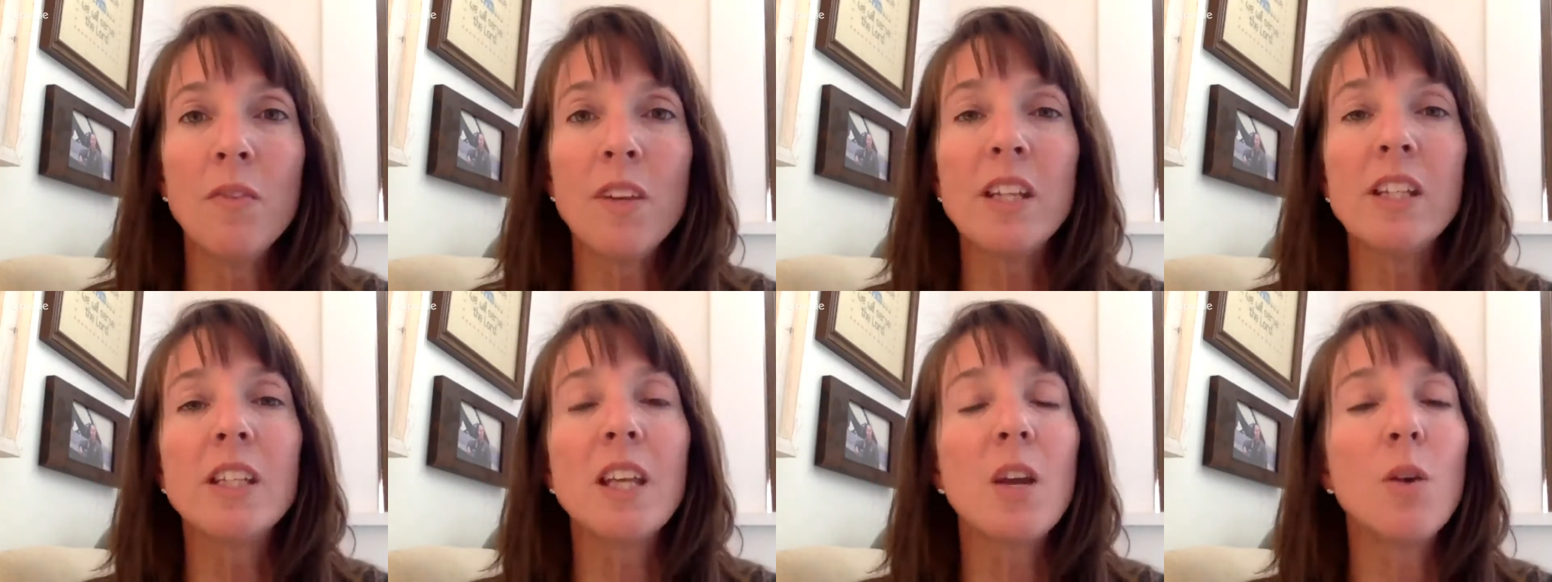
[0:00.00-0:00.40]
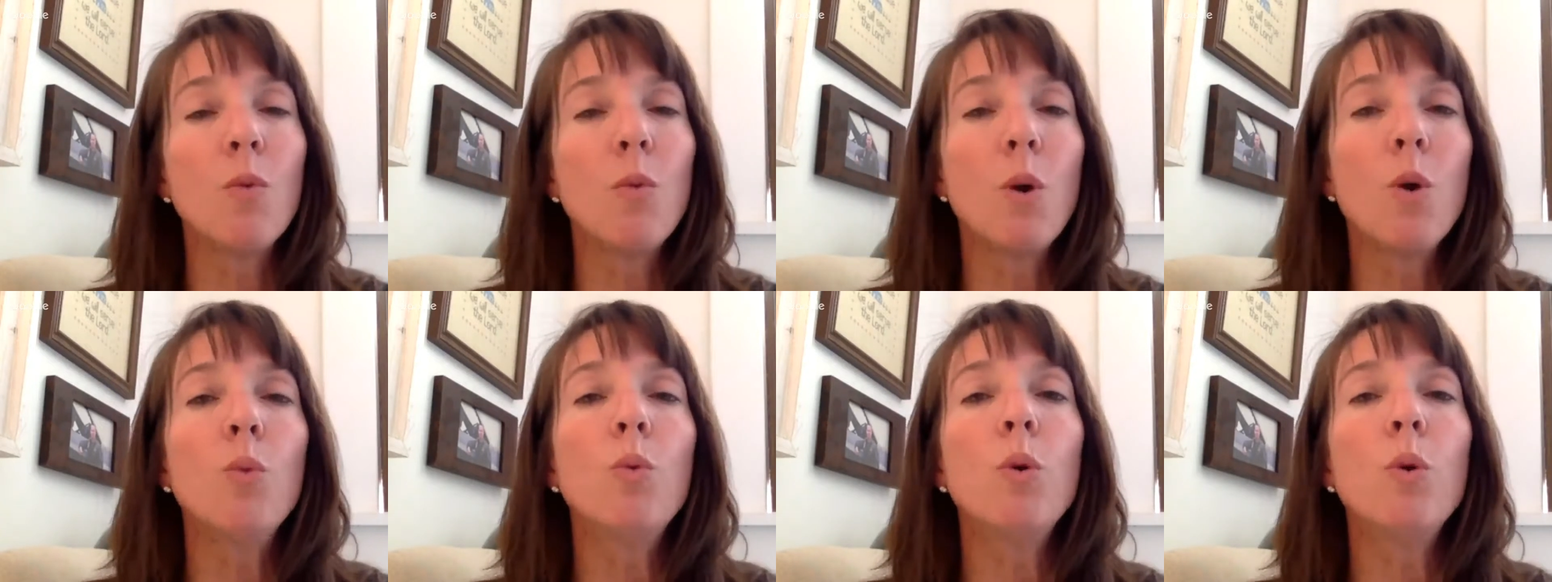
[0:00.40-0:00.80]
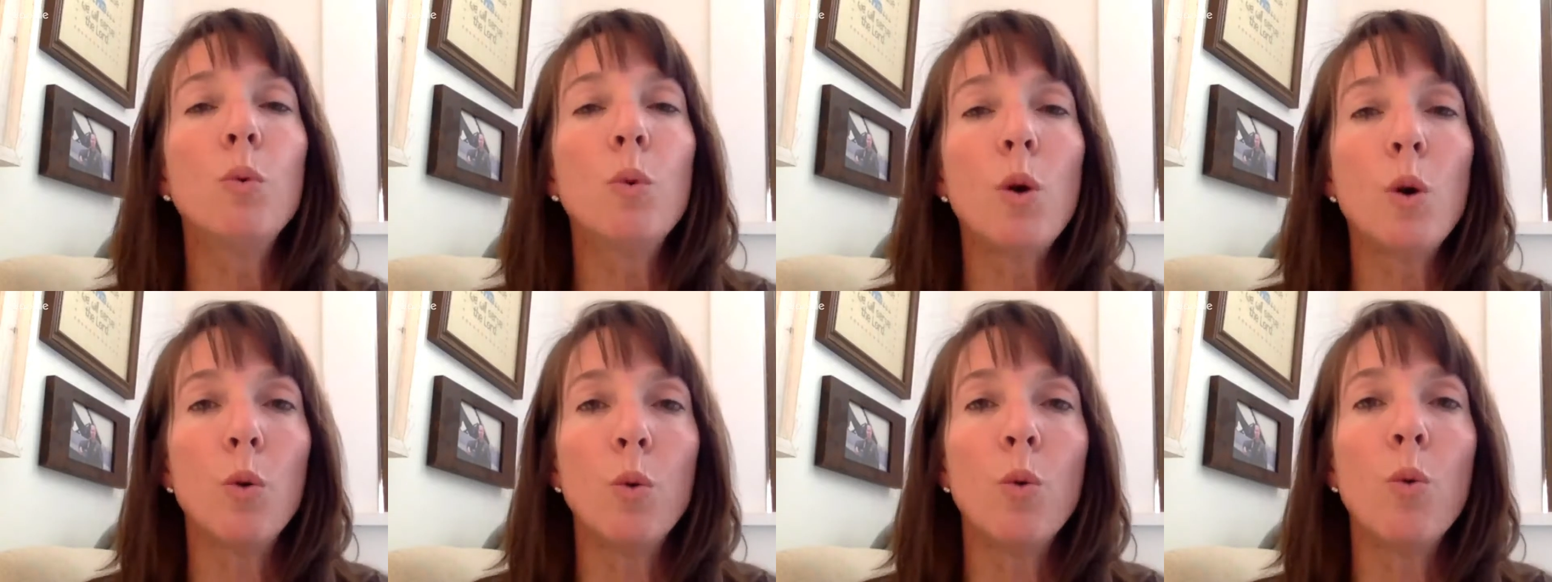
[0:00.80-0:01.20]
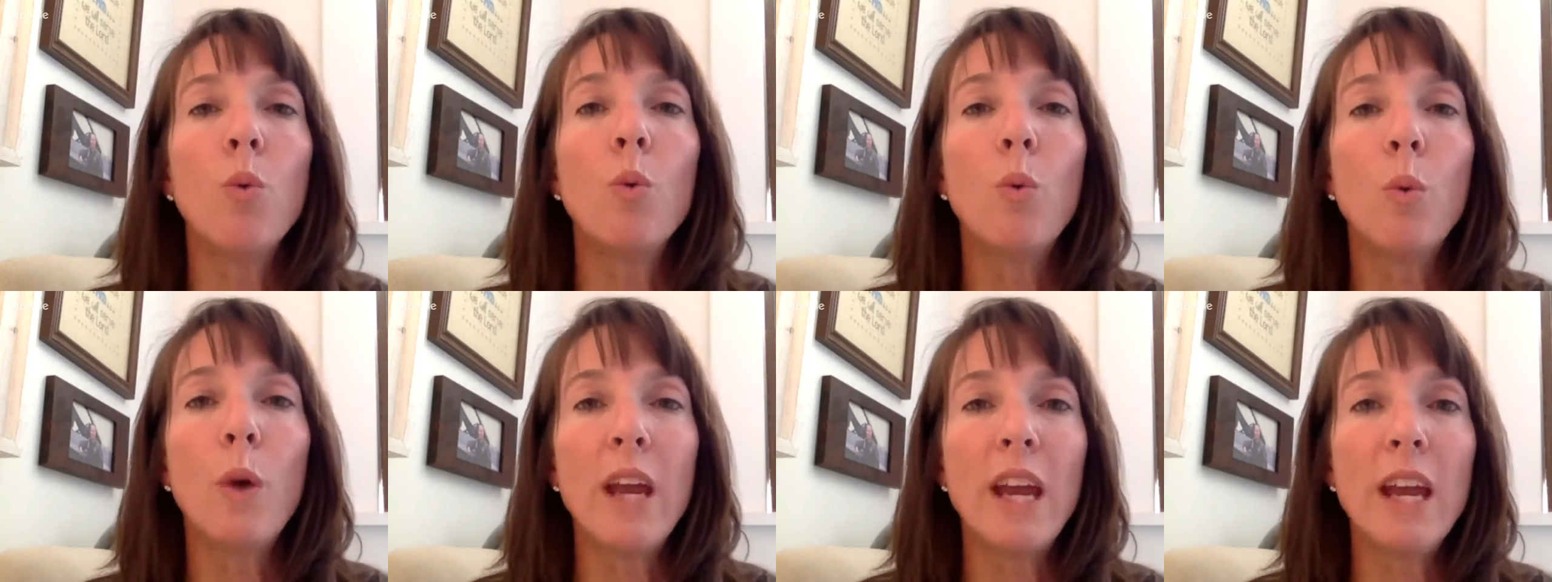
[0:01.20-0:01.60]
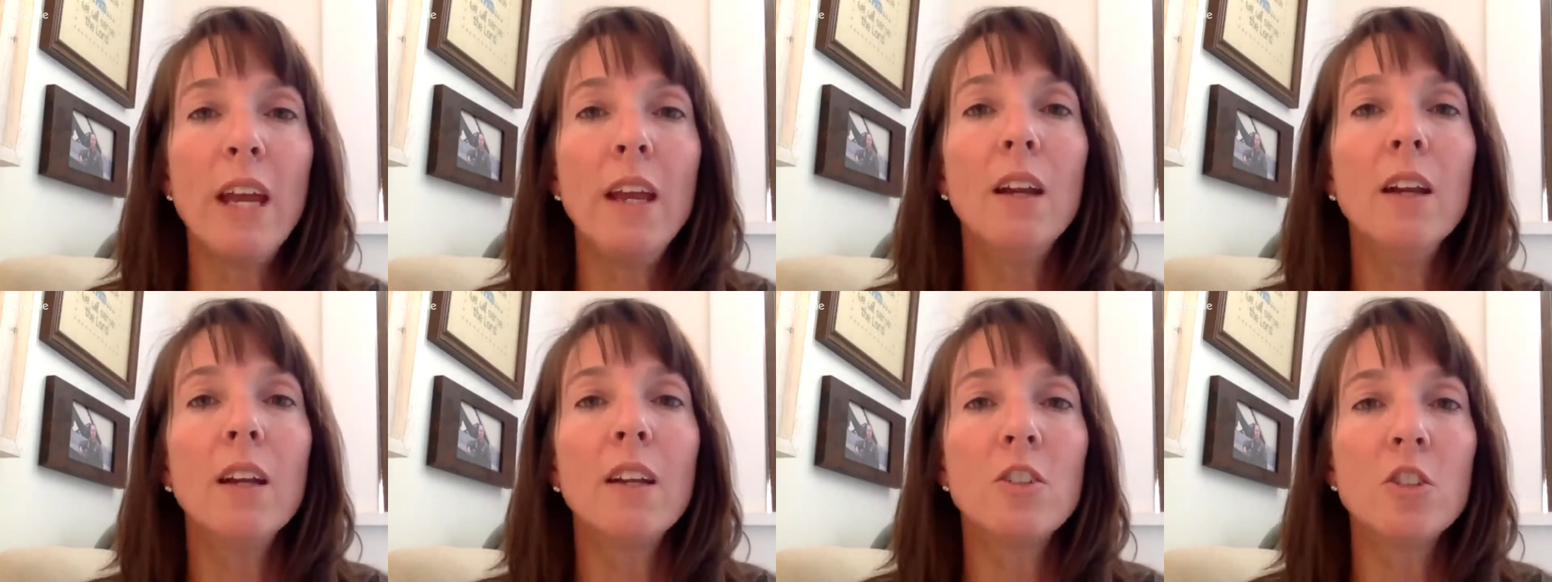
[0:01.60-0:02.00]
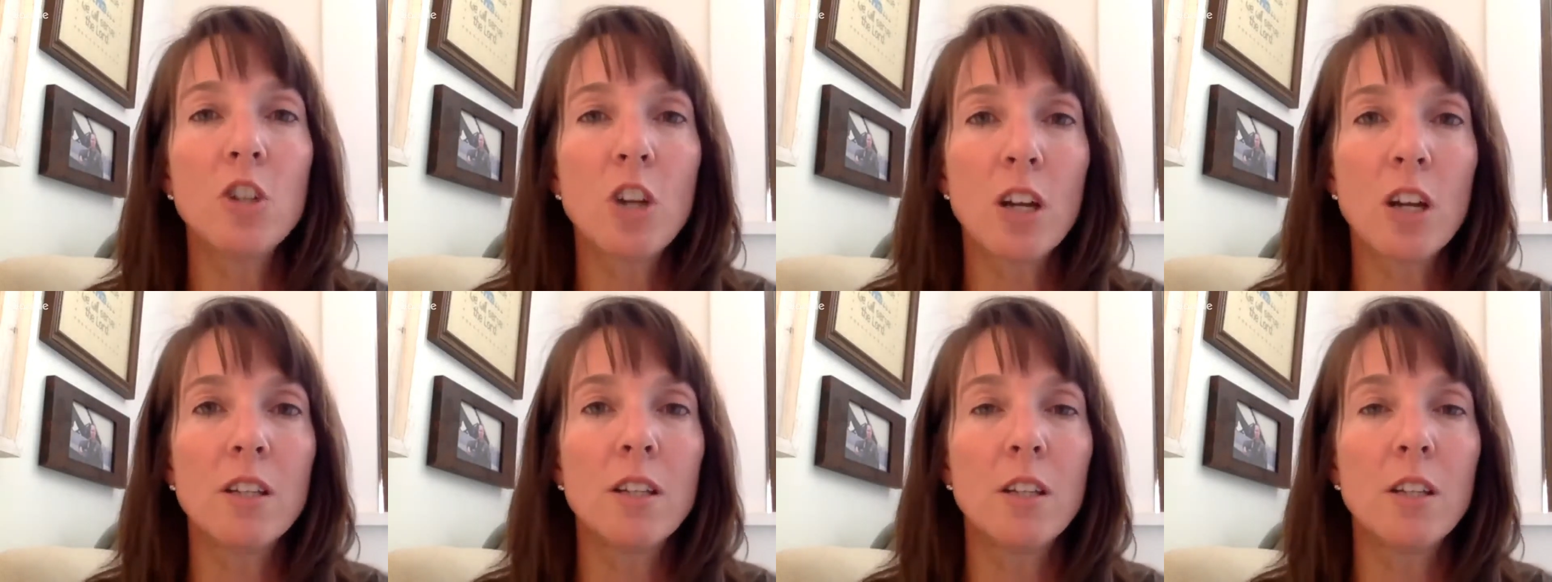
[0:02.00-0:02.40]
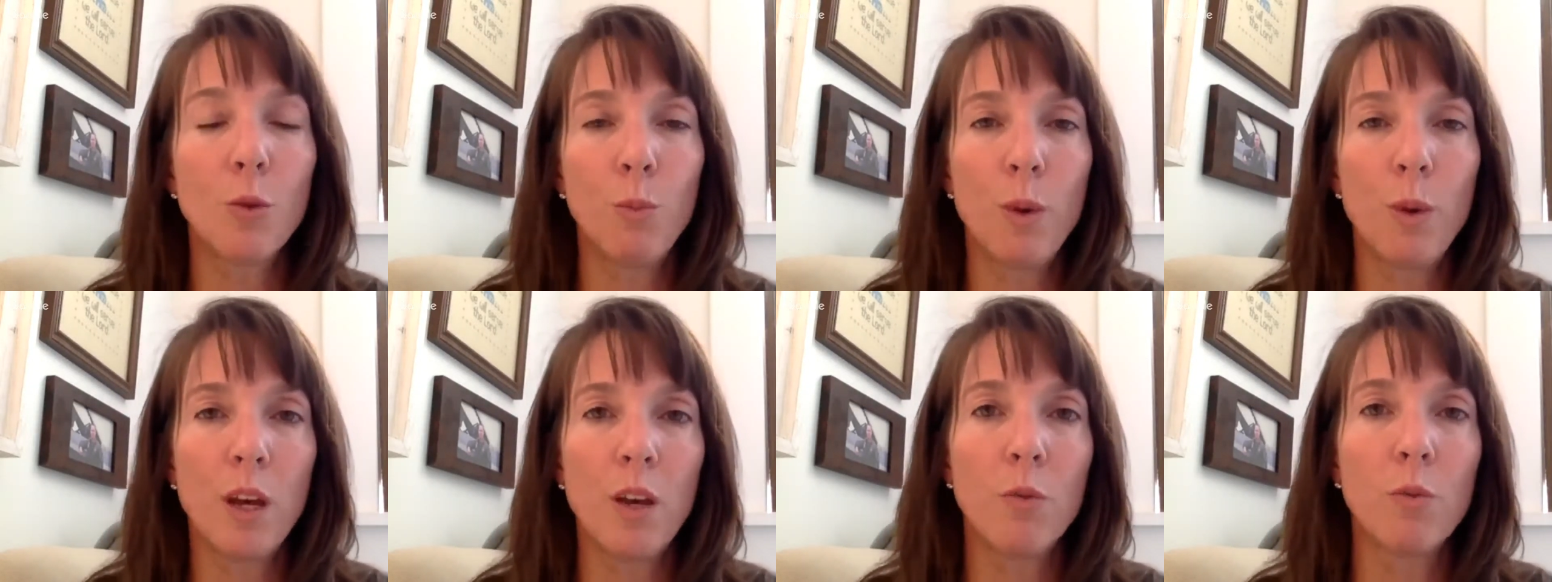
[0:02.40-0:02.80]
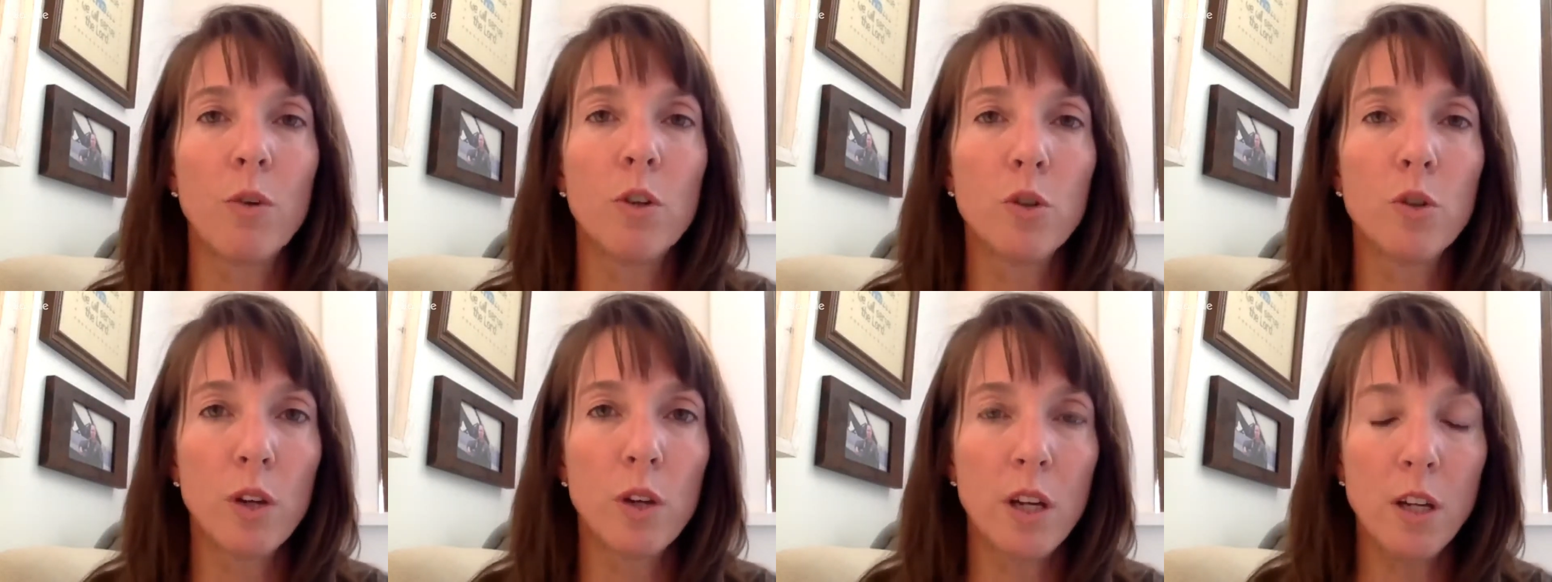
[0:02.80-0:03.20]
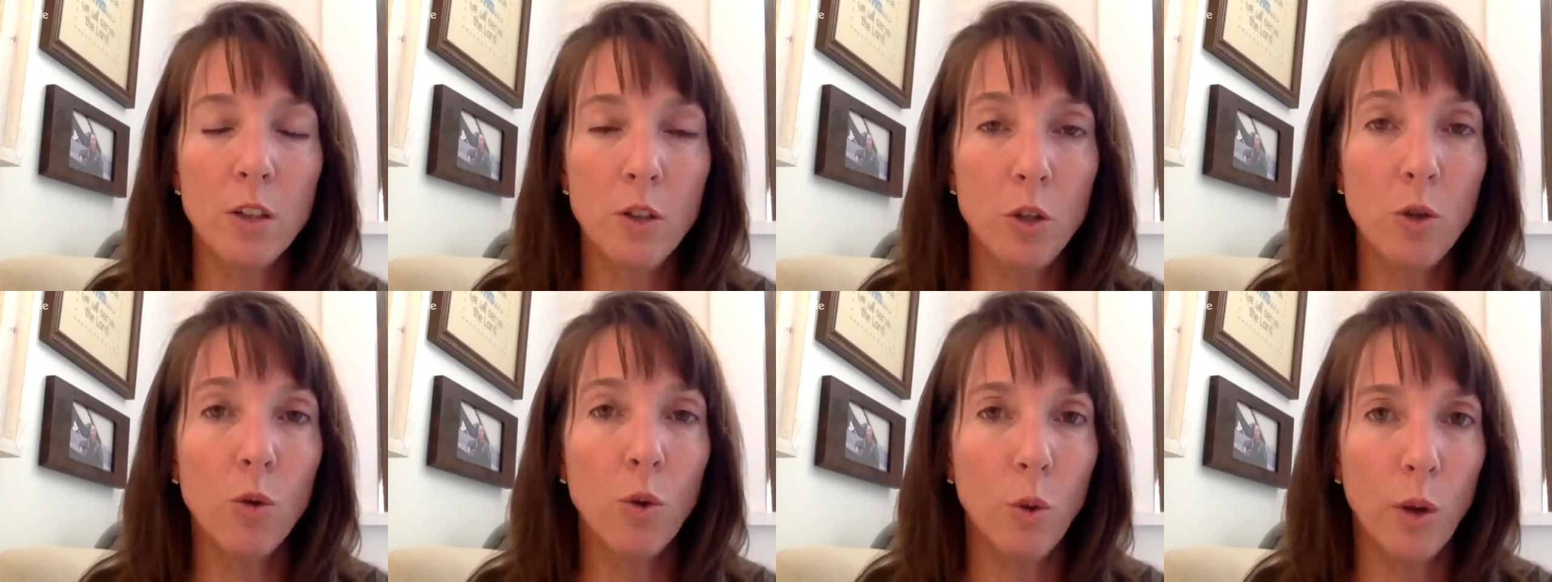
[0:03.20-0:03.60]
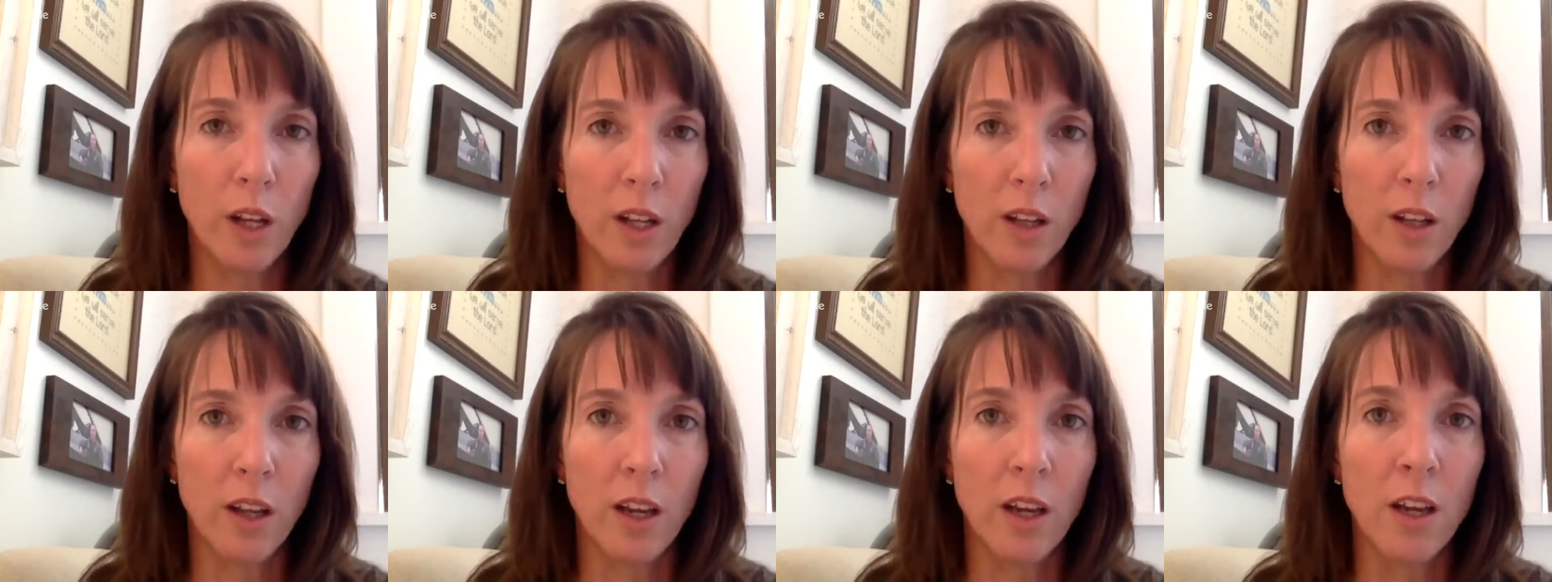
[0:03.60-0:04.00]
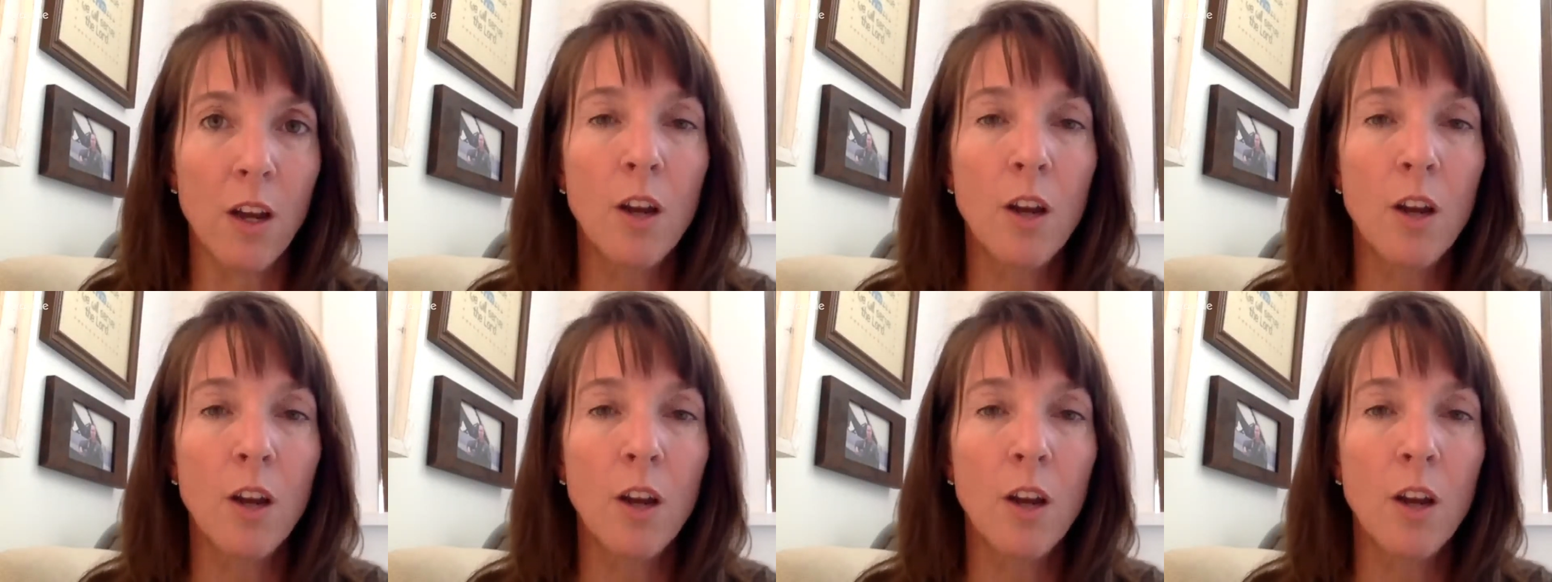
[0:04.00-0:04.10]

they say, whoa, wait just a bit. We're treating too quickly.